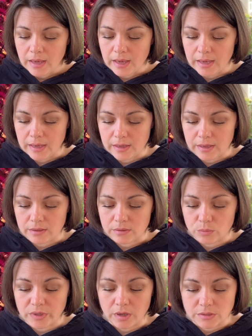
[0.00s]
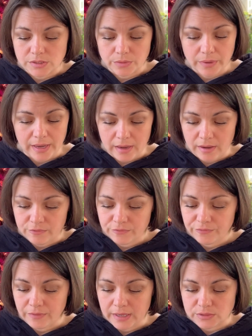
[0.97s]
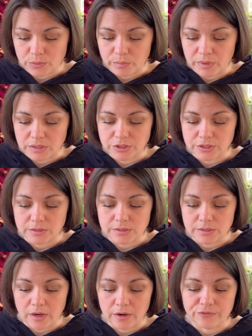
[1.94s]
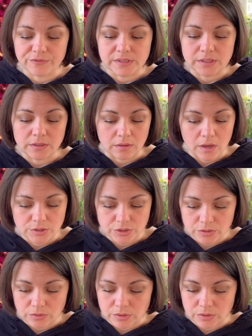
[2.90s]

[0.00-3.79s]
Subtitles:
And we also have, as we mentioned, our physiological